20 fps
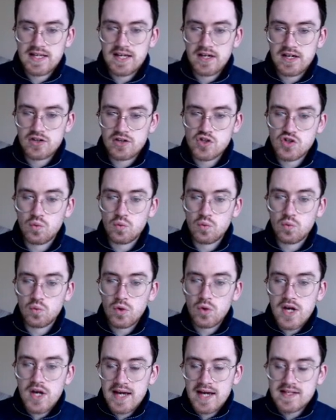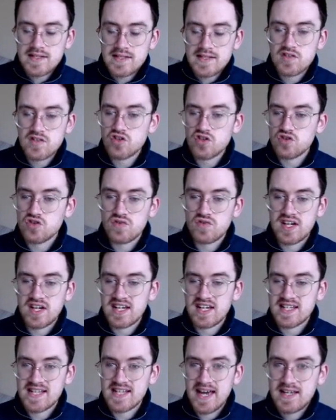So 1x is just written as
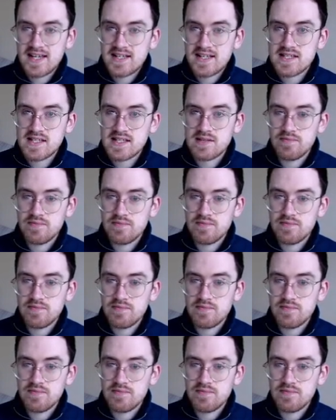x.